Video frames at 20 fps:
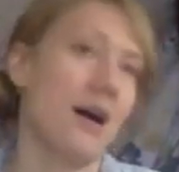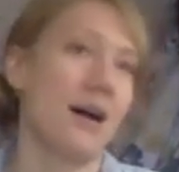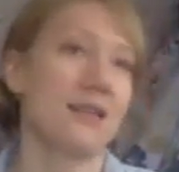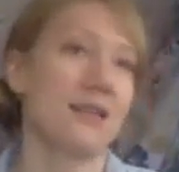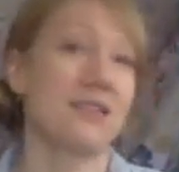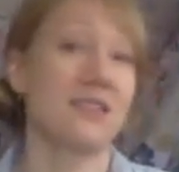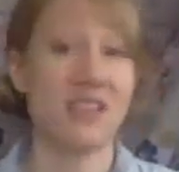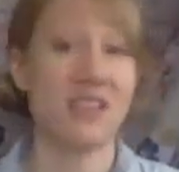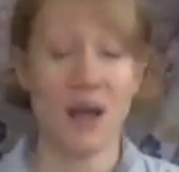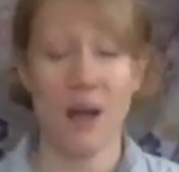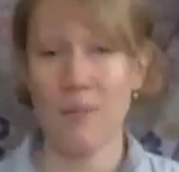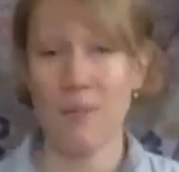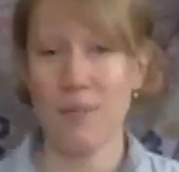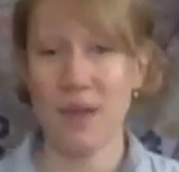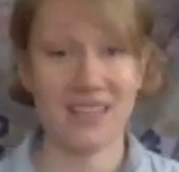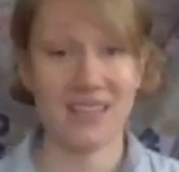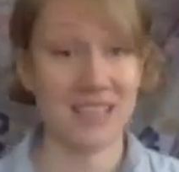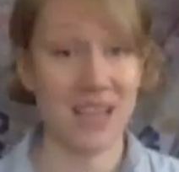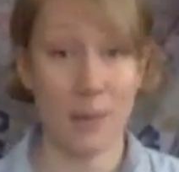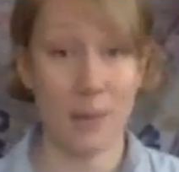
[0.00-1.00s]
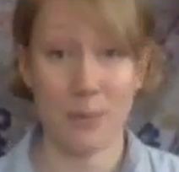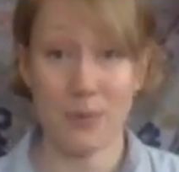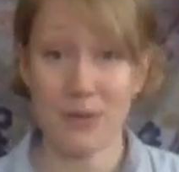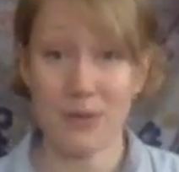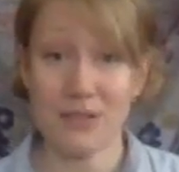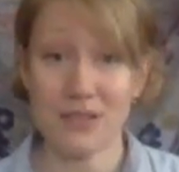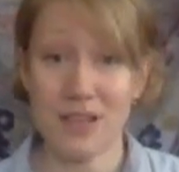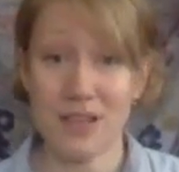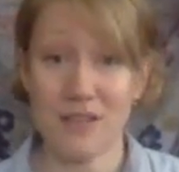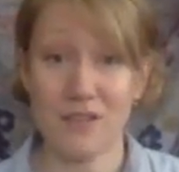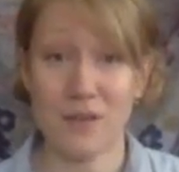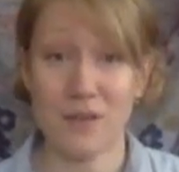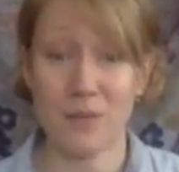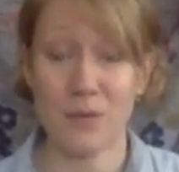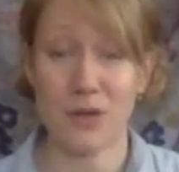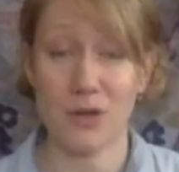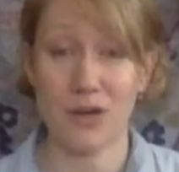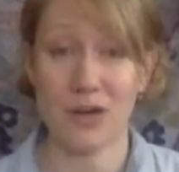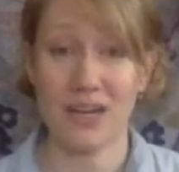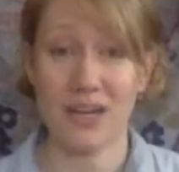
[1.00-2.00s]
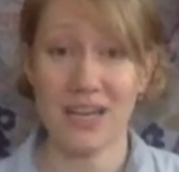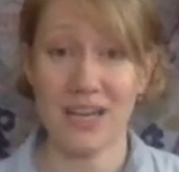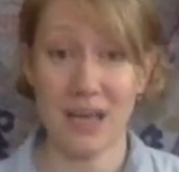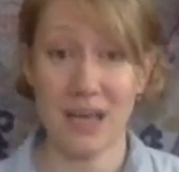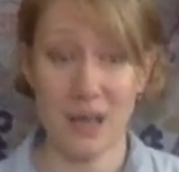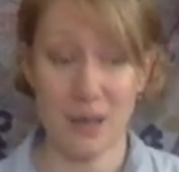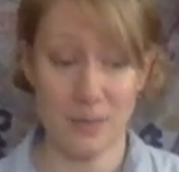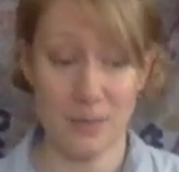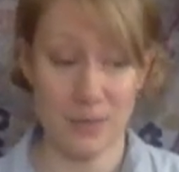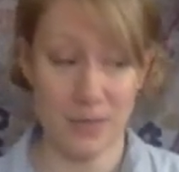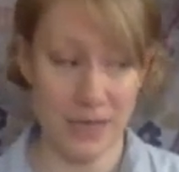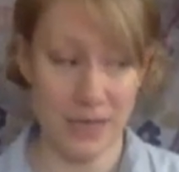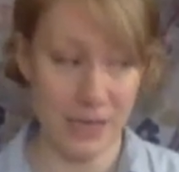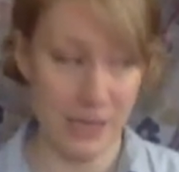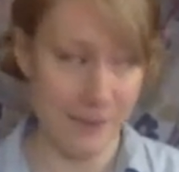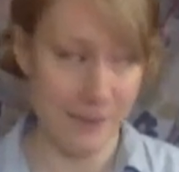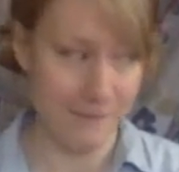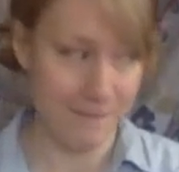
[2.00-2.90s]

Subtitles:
Some examples of community can be,